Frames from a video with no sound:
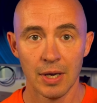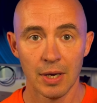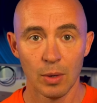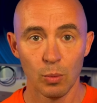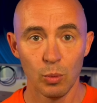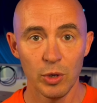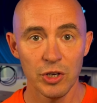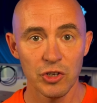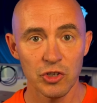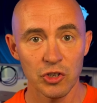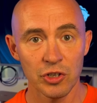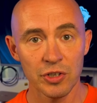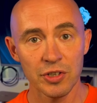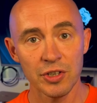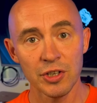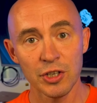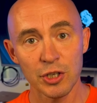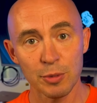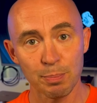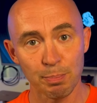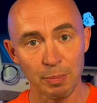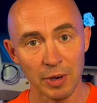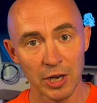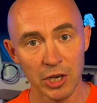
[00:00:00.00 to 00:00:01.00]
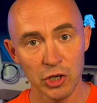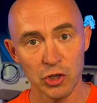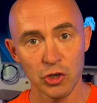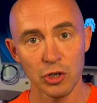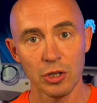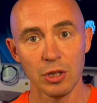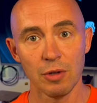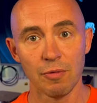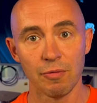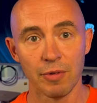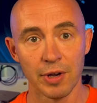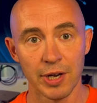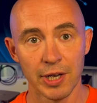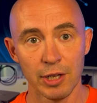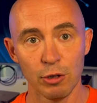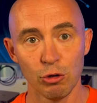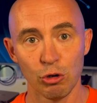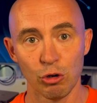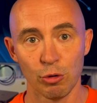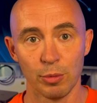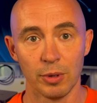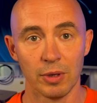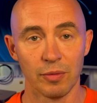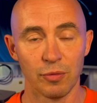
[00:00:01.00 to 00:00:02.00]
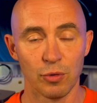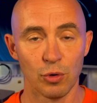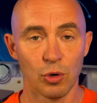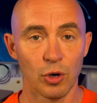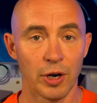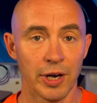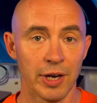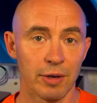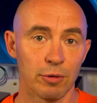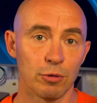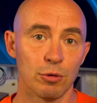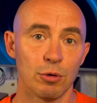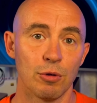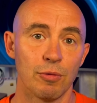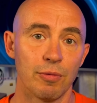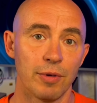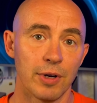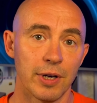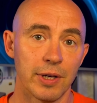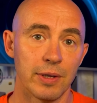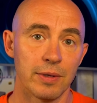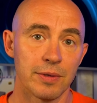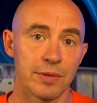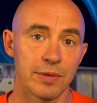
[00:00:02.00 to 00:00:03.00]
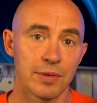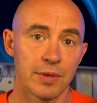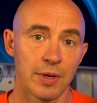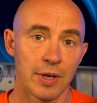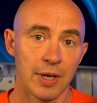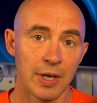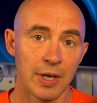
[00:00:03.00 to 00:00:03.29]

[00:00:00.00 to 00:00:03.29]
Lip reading: which is especially valuable for audiophiles.